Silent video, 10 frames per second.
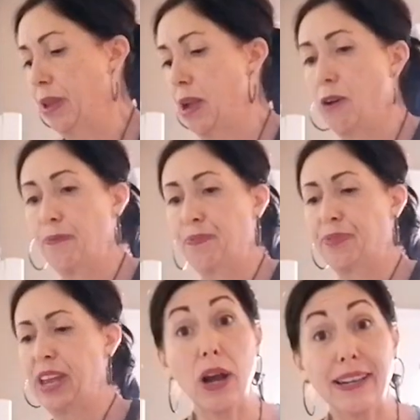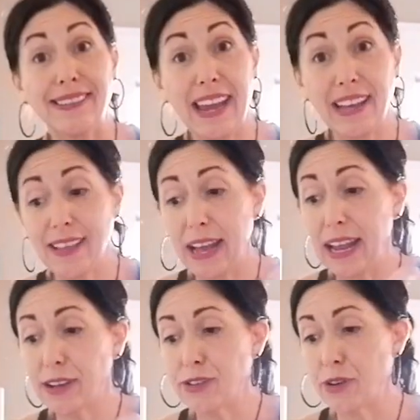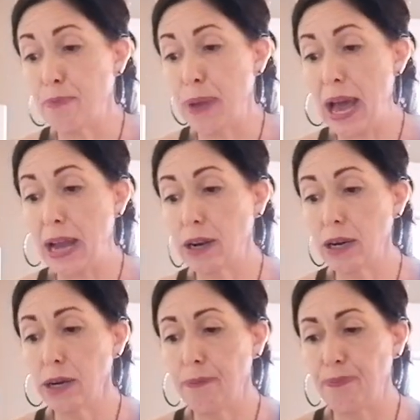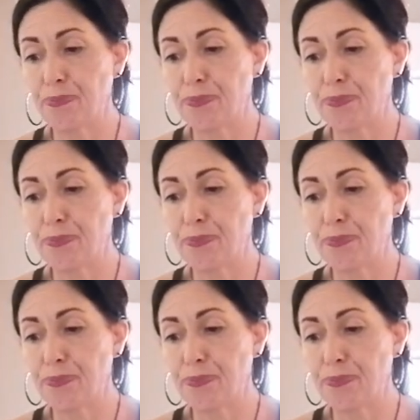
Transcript: Now, you want to take that extra batter,